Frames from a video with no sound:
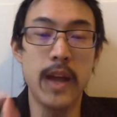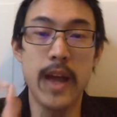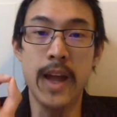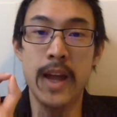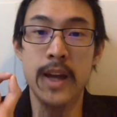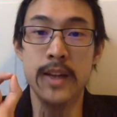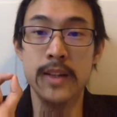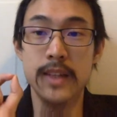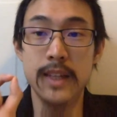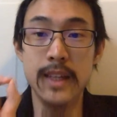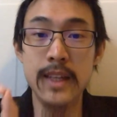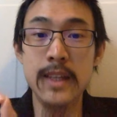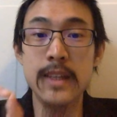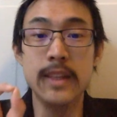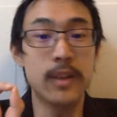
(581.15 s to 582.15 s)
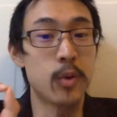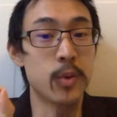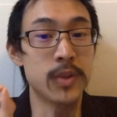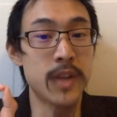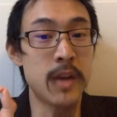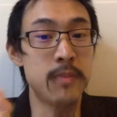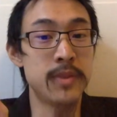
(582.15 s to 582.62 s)
and E
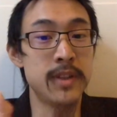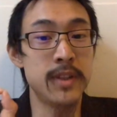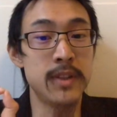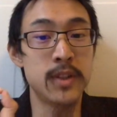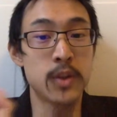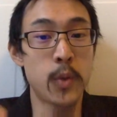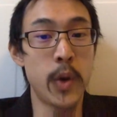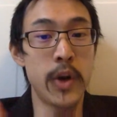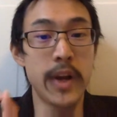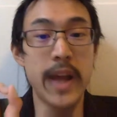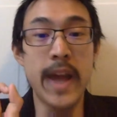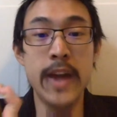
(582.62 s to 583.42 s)
equals mc squared.